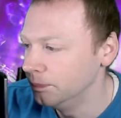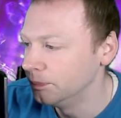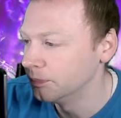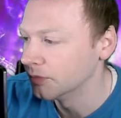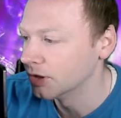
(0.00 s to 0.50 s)

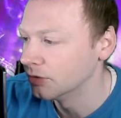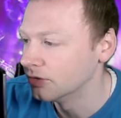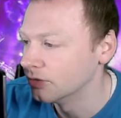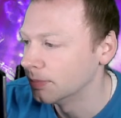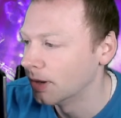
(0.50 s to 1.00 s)
We can always
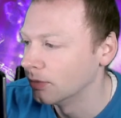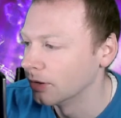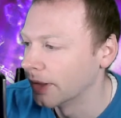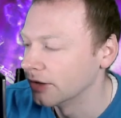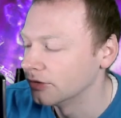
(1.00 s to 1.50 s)
do a poll
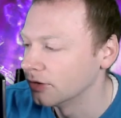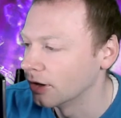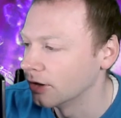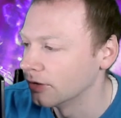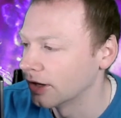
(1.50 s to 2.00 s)

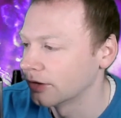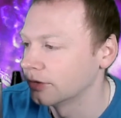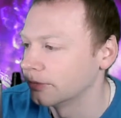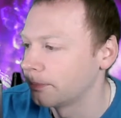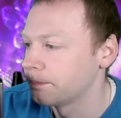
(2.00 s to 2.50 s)
on that
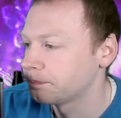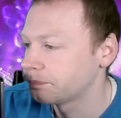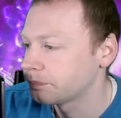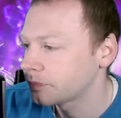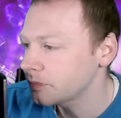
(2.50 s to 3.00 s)
song.
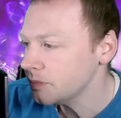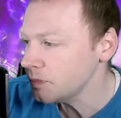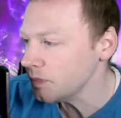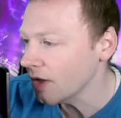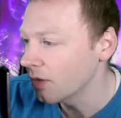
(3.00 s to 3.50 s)

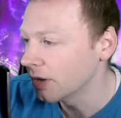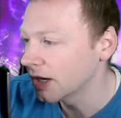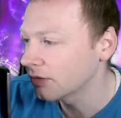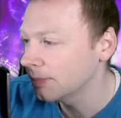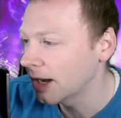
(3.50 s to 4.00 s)
One
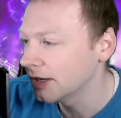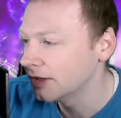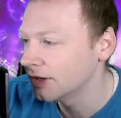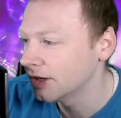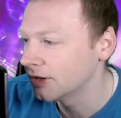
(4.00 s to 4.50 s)
Angry Pagan
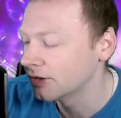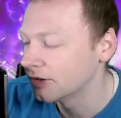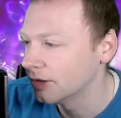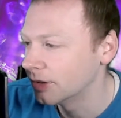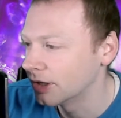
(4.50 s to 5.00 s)
is here. Good to
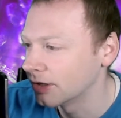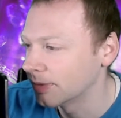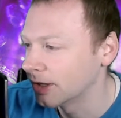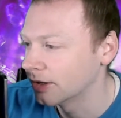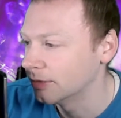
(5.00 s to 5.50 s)
see you, One Angry
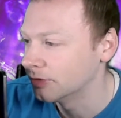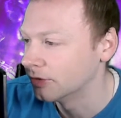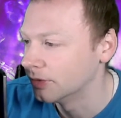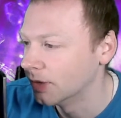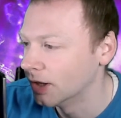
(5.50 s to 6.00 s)
Pagan. Hope you're
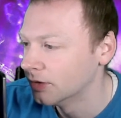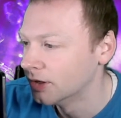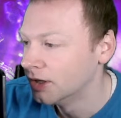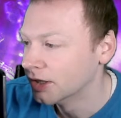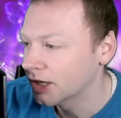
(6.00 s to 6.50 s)
doing well.
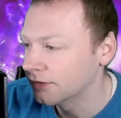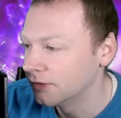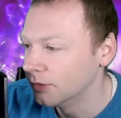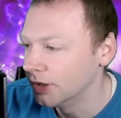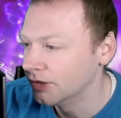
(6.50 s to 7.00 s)

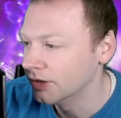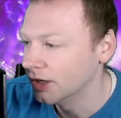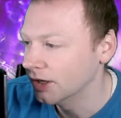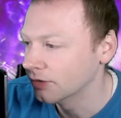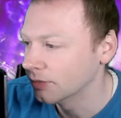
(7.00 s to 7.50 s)
Caffel is
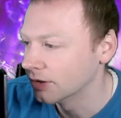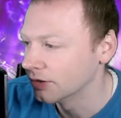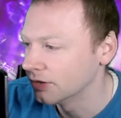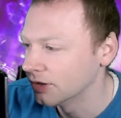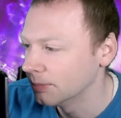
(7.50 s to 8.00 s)
here as well.
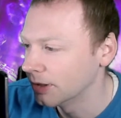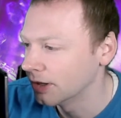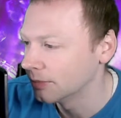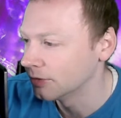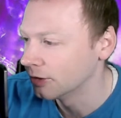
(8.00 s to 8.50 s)
Good to see you, buddy.
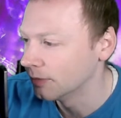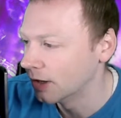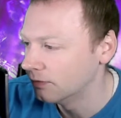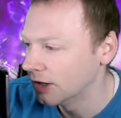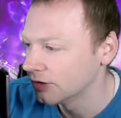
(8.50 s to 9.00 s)
Hope you're doing
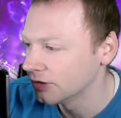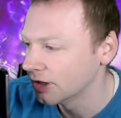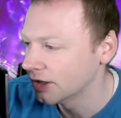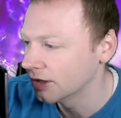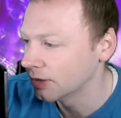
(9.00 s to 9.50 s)
well. Reg is
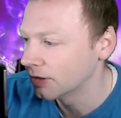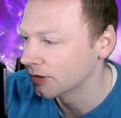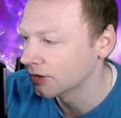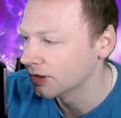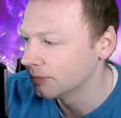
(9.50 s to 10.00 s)
here as well.
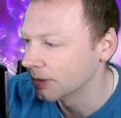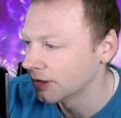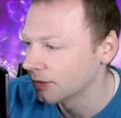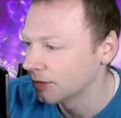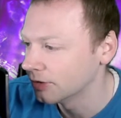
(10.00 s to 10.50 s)
Good to see you, buddy.
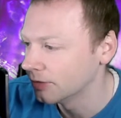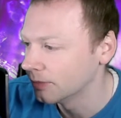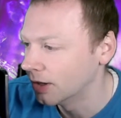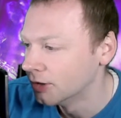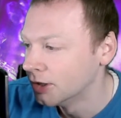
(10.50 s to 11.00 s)
Hope you're doing
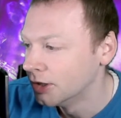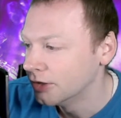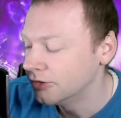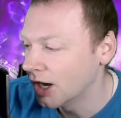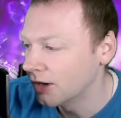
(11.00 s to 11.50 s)
well.
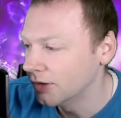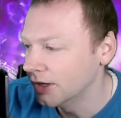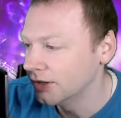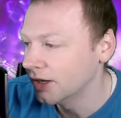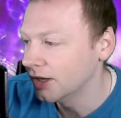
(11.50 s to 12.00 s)
Jow
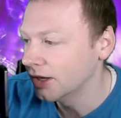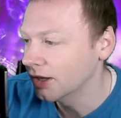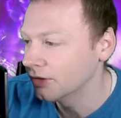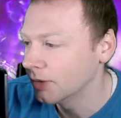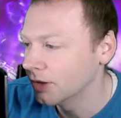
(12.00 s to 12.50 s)
is here
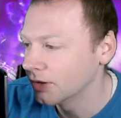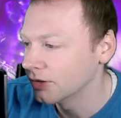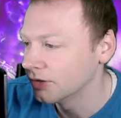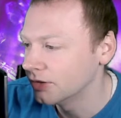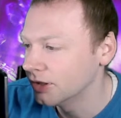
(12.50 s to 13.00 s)
as well. Good
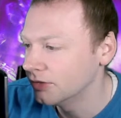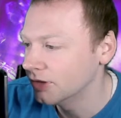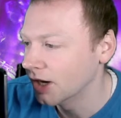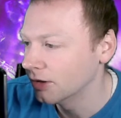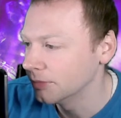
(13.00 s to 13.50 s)
to see you,
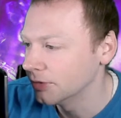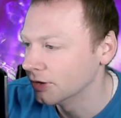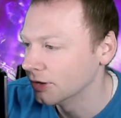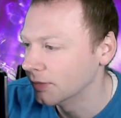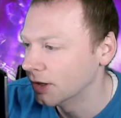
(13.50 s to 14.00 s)
Jow. Hope you're
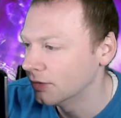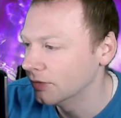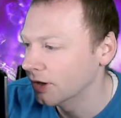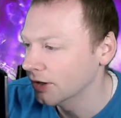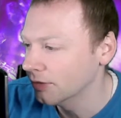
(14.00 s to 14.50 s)
doing well.
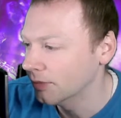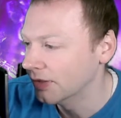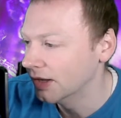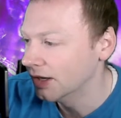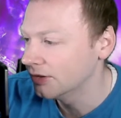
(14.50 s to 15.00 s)

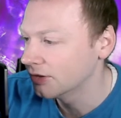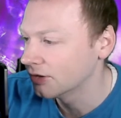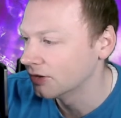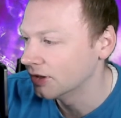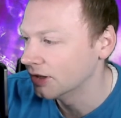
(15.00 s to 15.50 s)
91 Leeds. Good
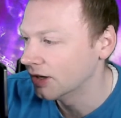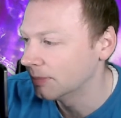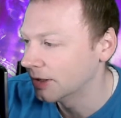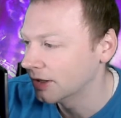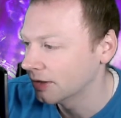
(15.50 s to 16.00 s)
to see you there,
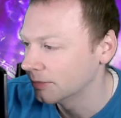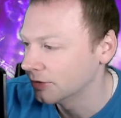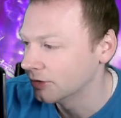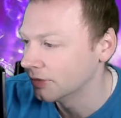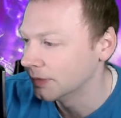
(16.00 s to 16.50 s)
buddy. Hope
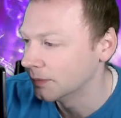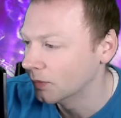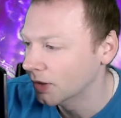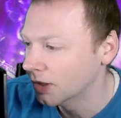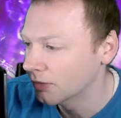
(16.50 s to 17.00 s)
you're doing
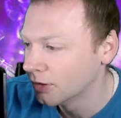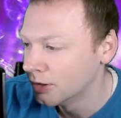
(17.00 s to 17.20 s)
well.